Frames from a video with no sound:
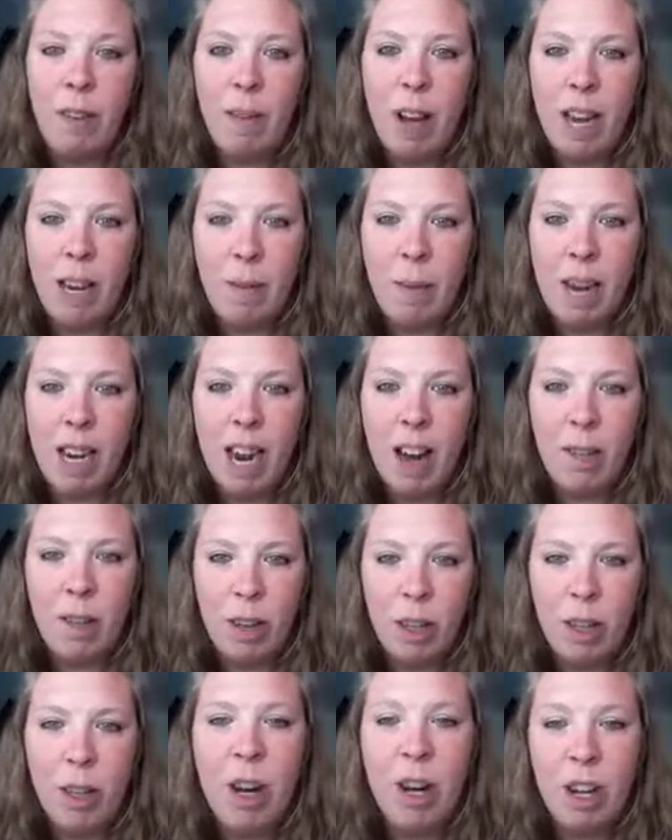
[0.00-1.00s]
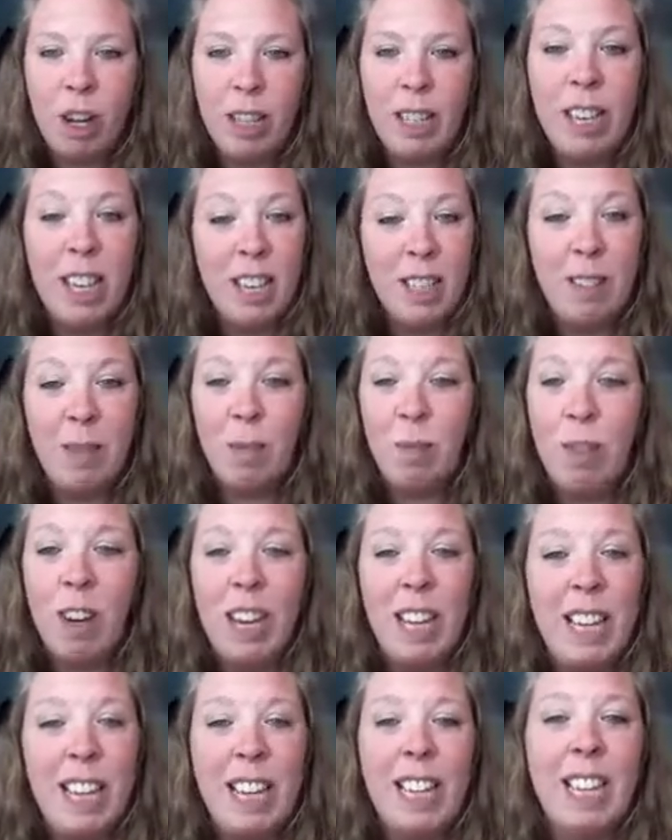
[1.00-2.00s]
recommend having a look because it's
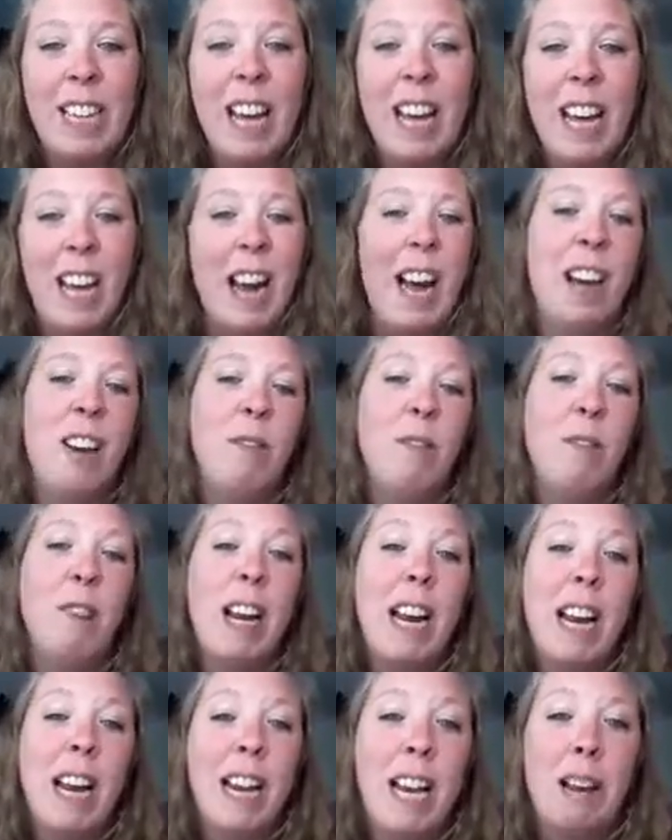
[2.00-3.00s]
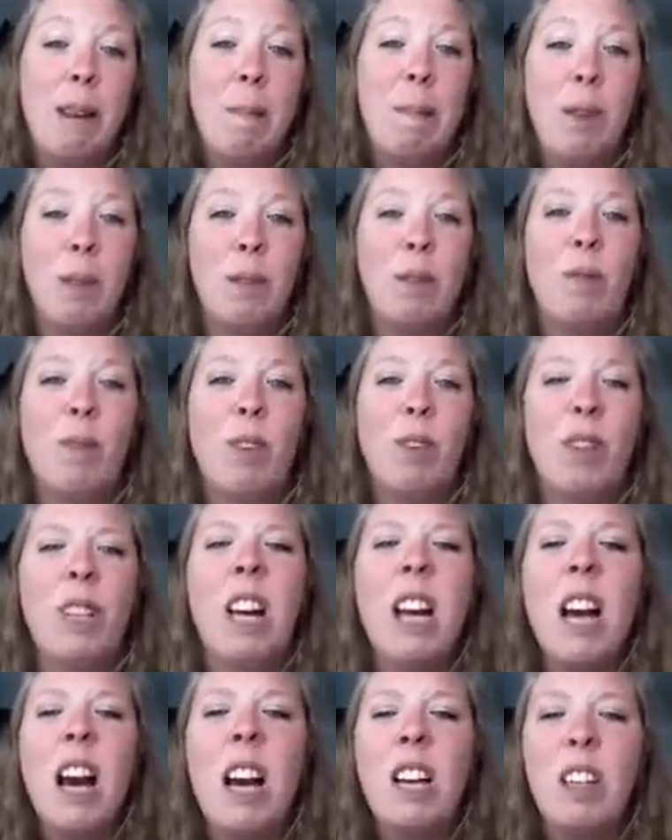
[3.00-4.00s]
really clear and really beautiful
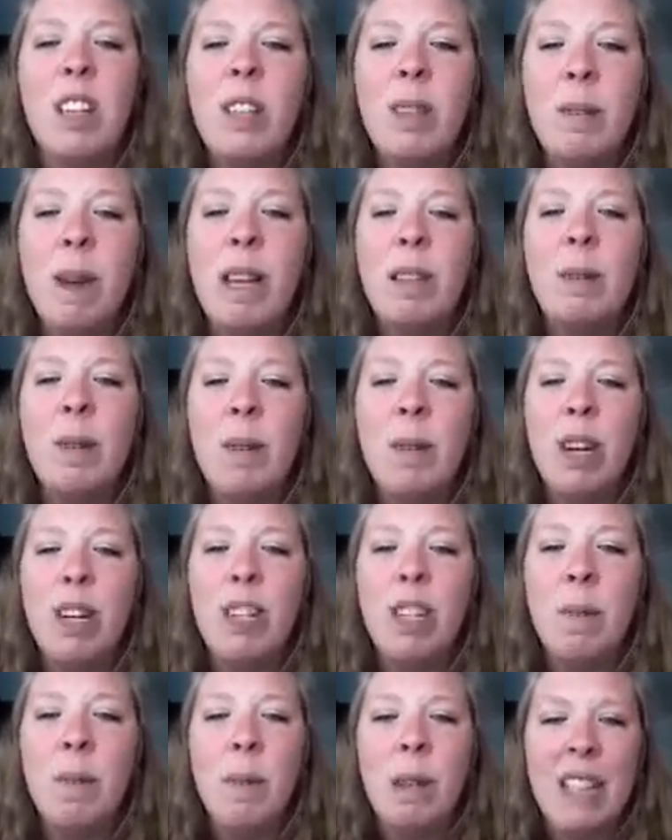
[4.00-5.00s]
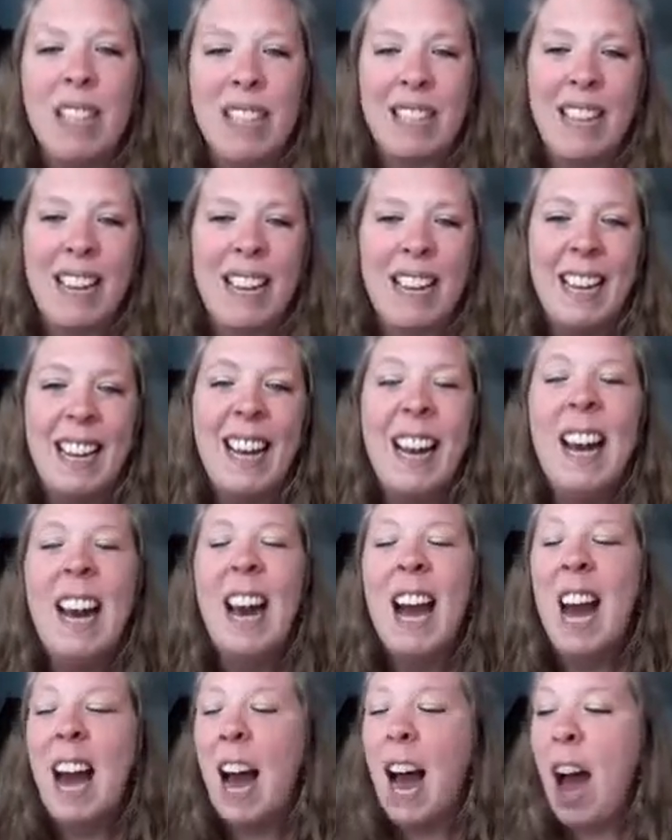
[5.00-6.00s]
and just makes me want to jump in the sea.
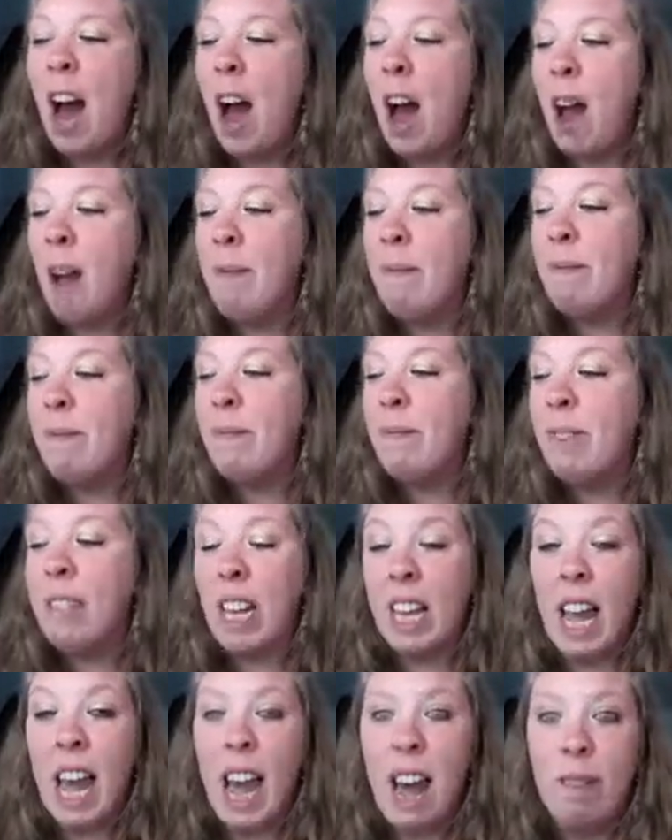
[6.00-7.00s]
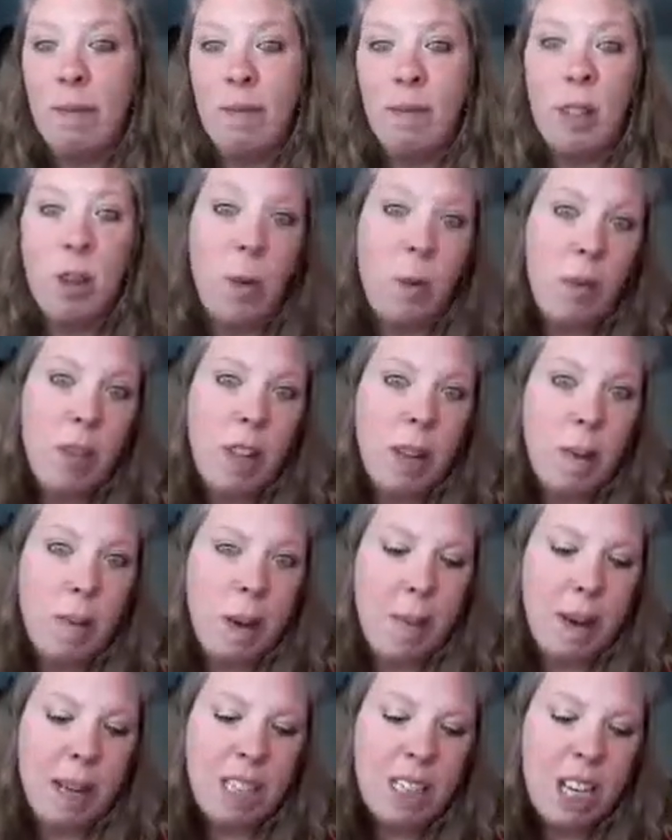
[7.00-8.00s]
So we learned
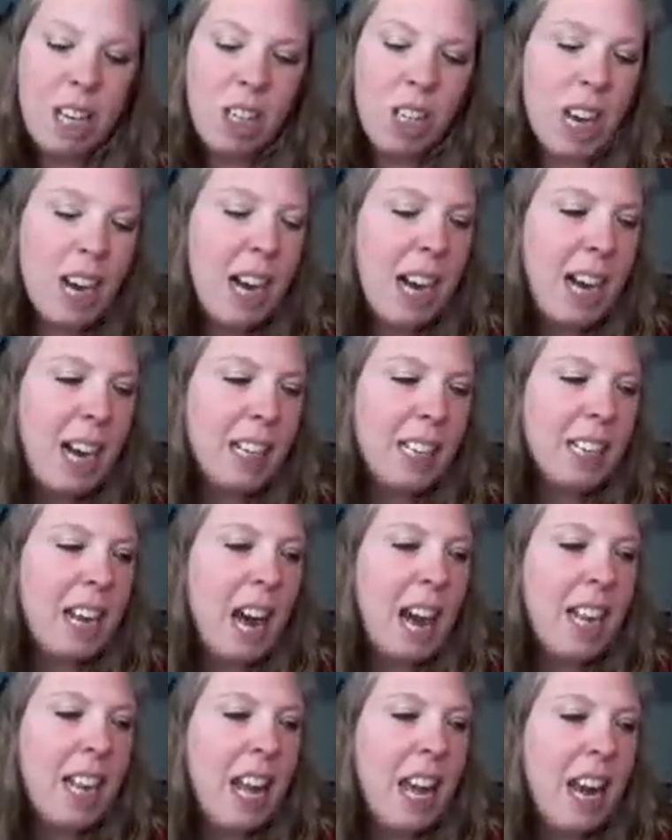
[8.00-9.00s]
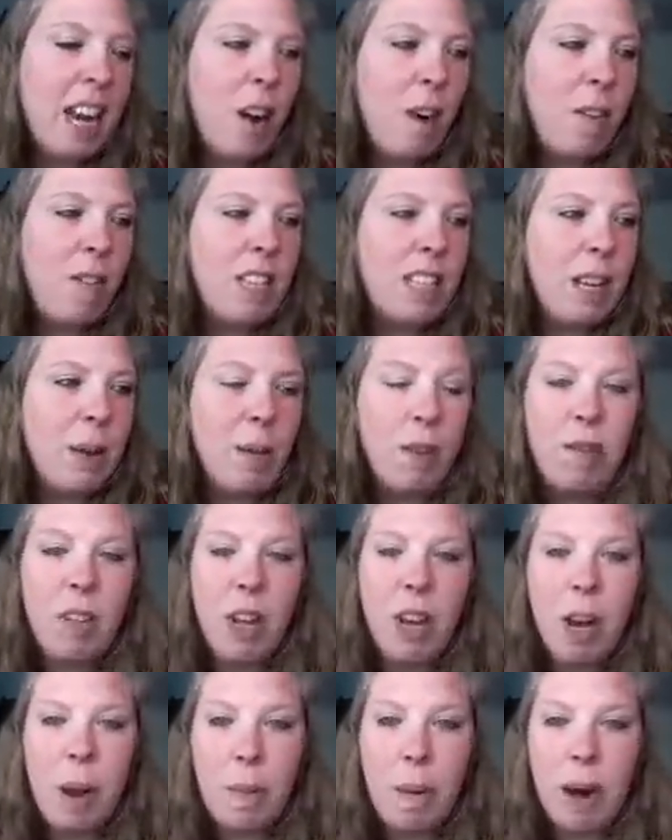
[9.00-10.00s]
about basking sharks, and then obviously we've
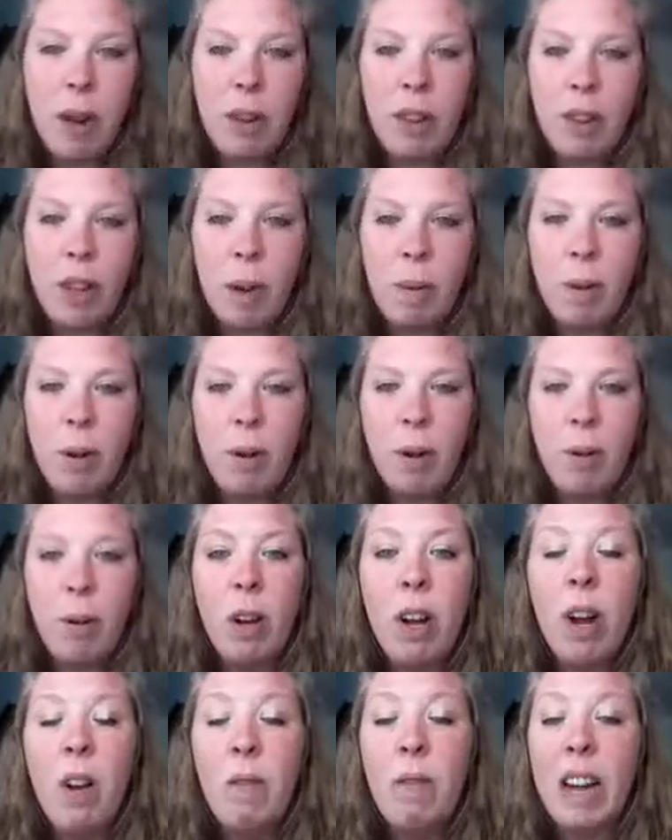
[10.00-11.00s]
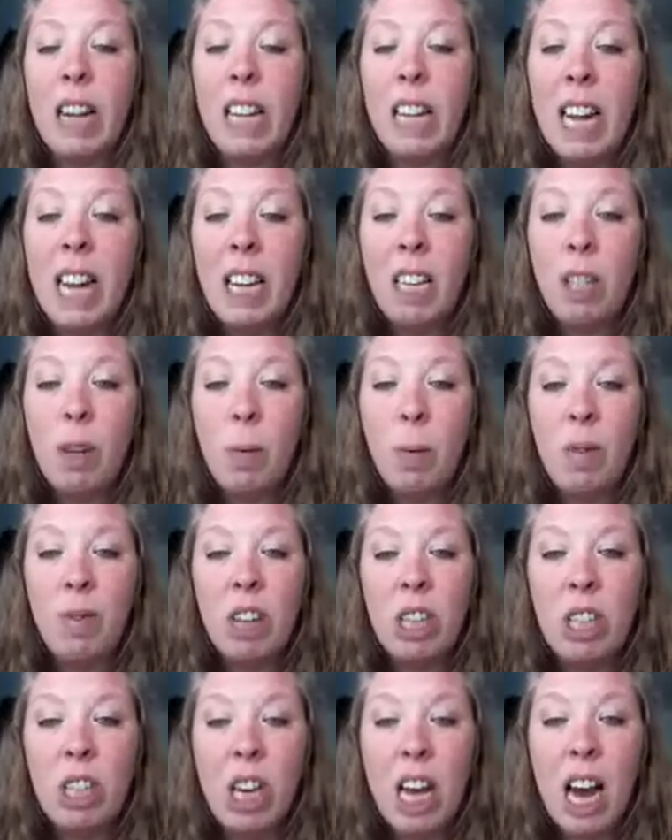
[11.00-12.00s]
learned about thermoregulation
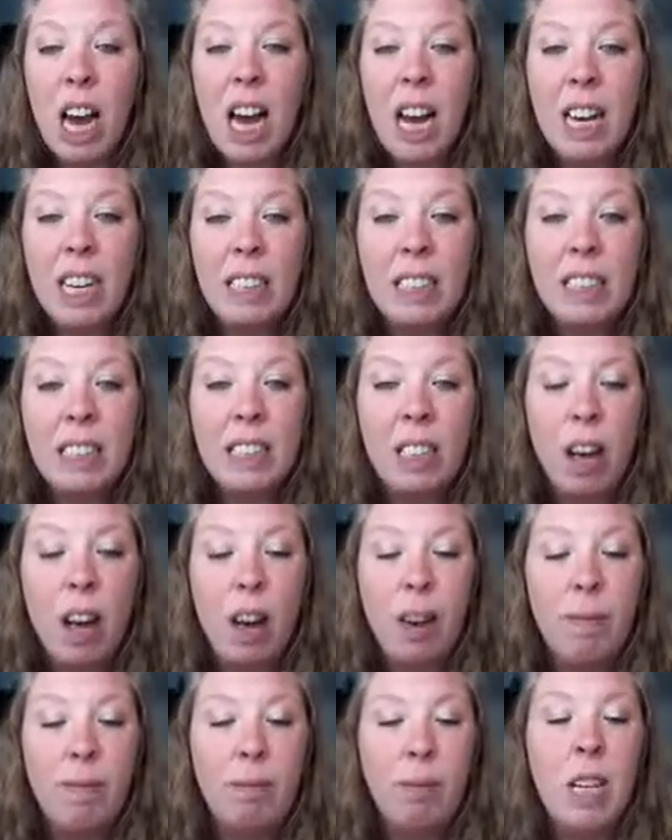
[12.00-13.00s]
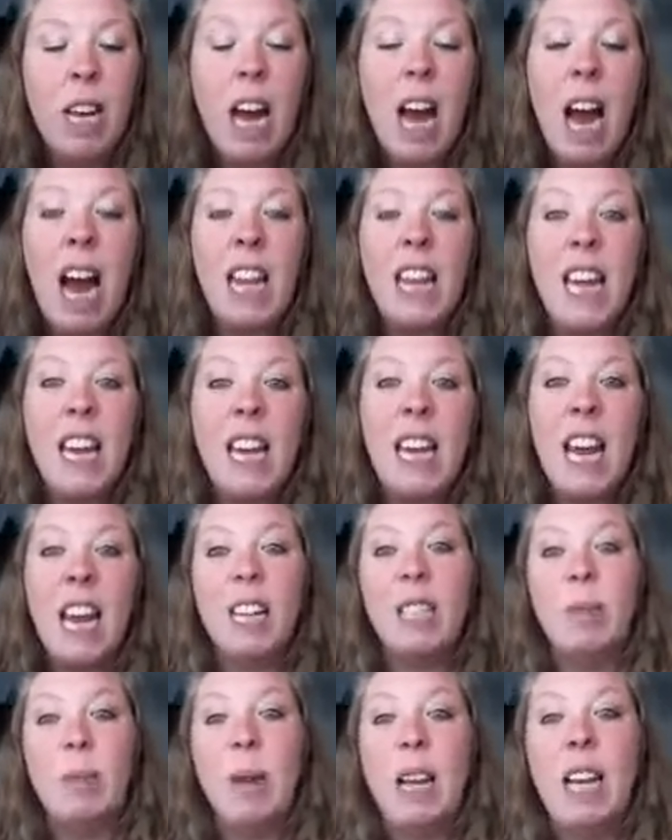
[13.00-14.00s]
within sharks, and then
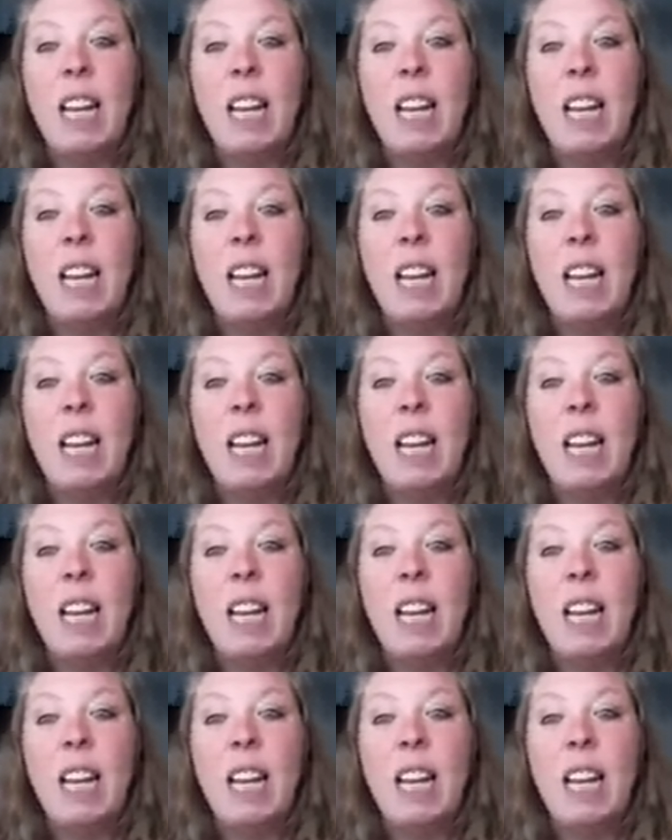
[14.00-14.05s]
next